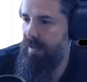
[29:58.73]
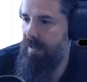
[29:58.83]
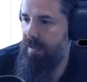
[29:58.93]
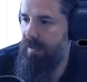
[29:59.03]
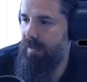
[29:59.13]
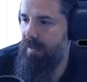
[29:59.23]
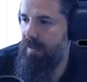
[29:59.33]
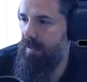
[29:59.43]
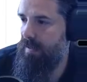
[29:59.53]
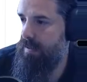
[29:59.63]
not
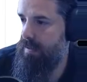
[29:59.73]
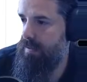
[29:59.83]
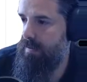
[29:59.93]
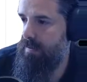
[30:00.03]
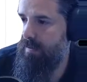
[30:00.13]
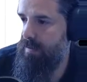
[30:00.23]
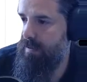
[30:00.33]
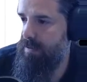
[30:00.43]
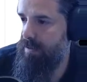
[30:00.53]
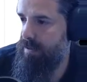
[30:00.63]

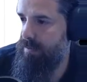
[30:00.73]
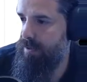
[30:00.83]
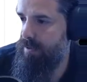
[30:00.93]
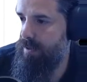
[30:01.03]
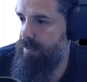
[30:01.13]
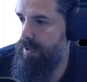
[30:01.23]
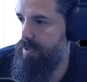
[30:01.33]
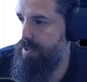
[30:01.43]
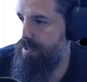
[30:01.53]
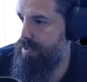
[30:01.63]
that one, operating
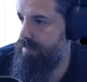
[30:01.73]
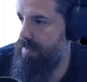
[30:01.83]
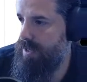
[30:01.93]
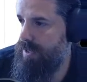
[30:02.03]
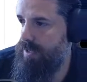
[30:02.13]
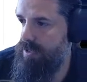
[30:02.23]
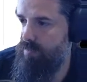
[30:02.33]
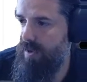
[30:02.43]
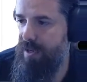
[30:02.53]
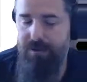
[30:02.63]
system. Isn't Windows and